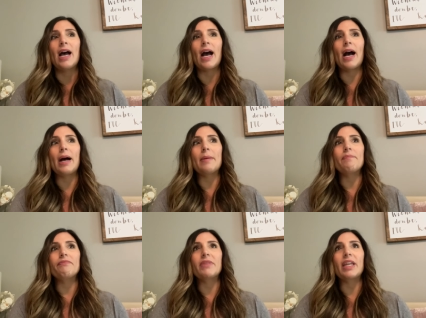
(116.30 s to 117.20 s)

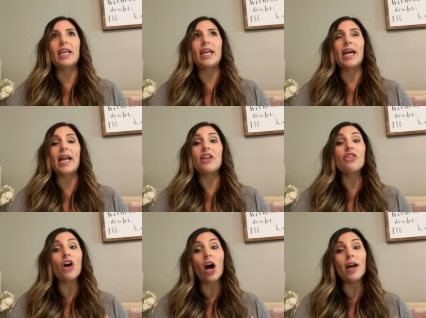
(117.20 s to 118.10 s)
Um, and I
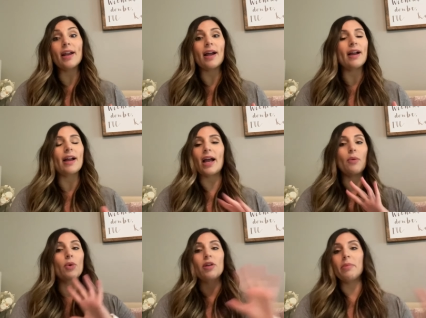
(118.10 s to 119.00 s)
thought I
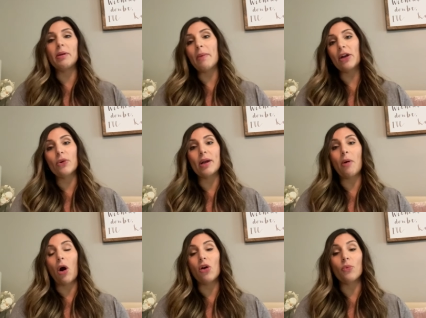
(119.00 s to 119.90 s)
would have been monogram
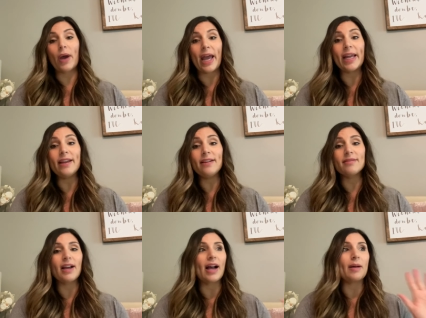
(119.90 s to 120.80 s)
all the way.
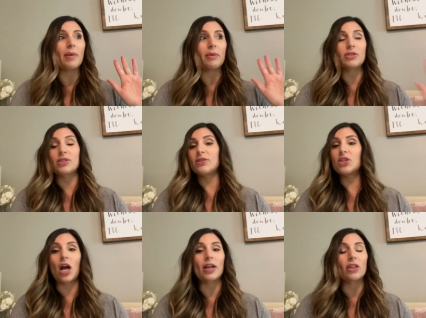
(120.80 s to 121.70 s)
Um, I was
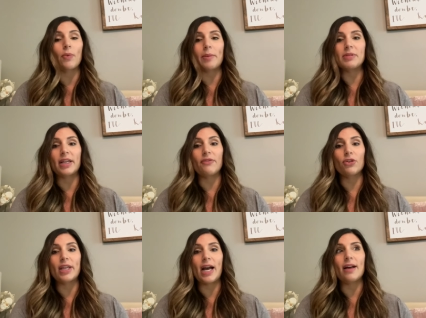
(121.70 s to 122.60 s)
stalking the website for
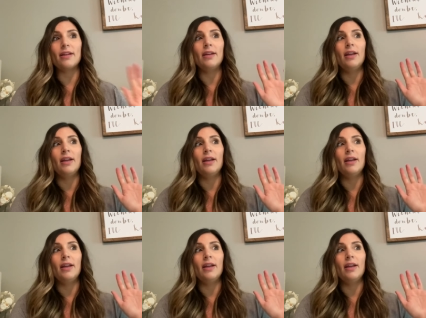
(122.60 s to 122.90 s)
that.